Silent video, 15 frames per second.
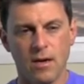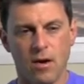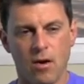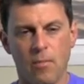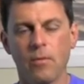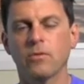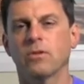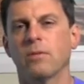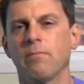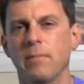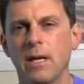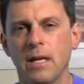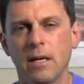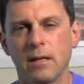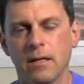almost
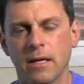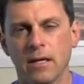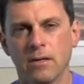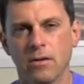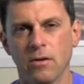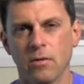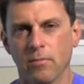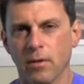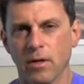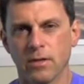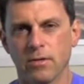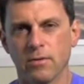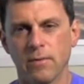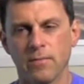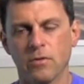immediately into your
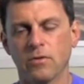bloodstream.